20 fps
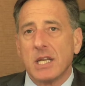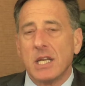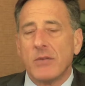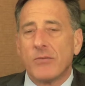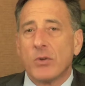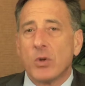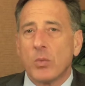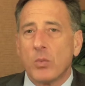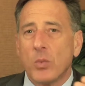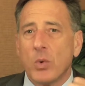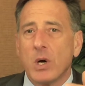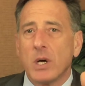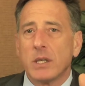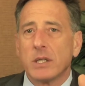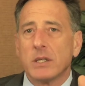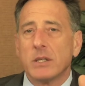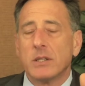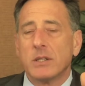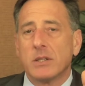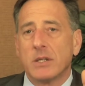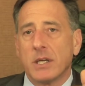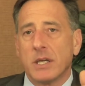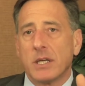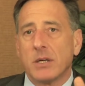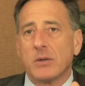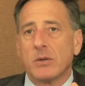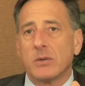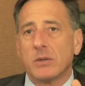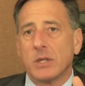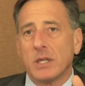If you want to
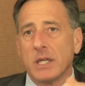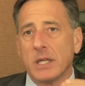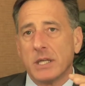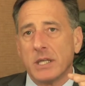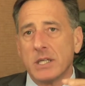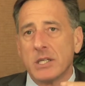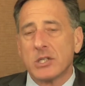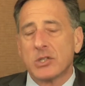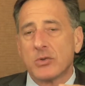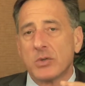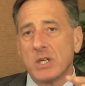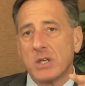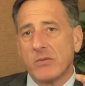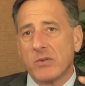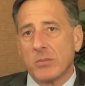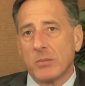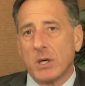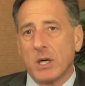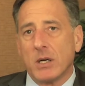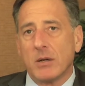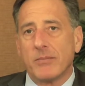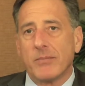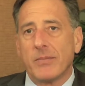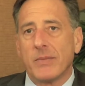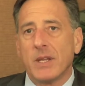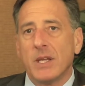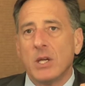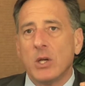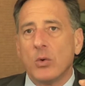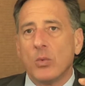enter an industry in Vermont
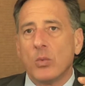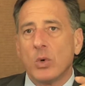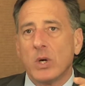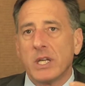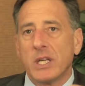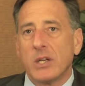where